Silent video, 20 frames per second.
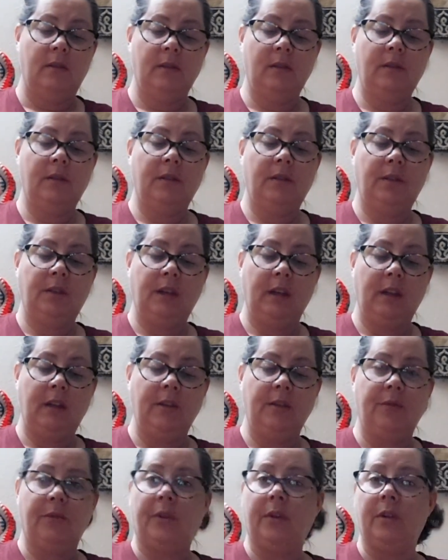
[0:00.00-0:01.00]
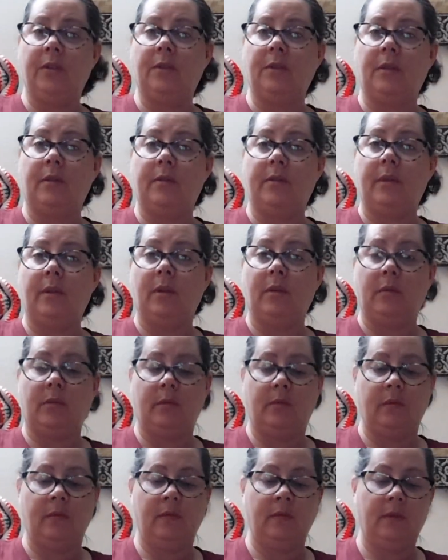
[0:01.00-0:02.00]
It's a good challenge for yourself, though.
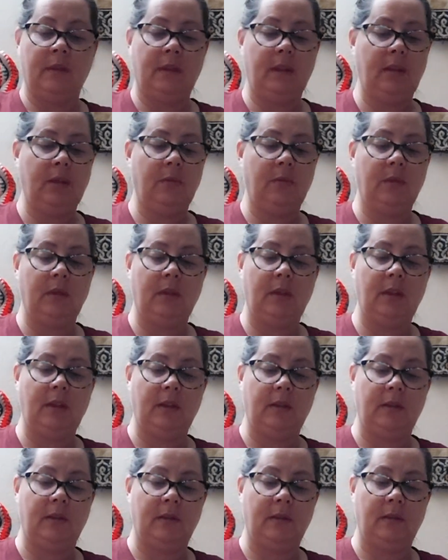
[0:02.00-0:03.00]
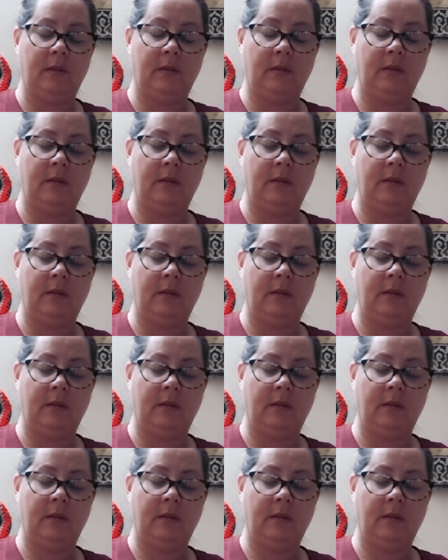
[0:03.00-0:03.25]
It really is.